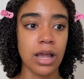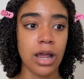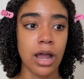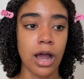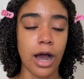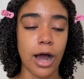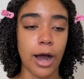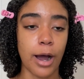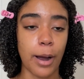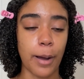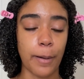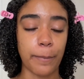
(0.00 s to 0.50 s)

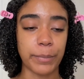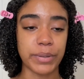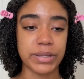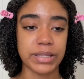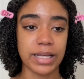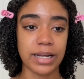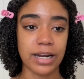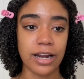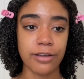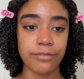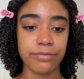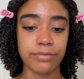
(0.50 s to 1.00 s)
But
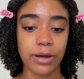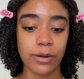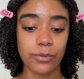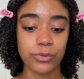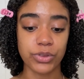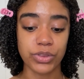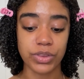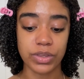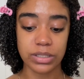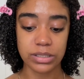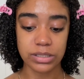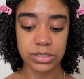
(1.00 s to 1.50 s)
then I
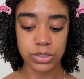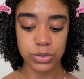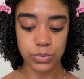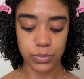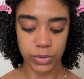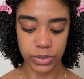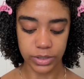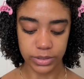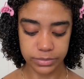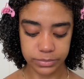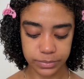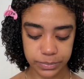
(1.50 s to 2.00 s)
found this
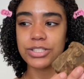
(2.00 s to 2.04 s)
one.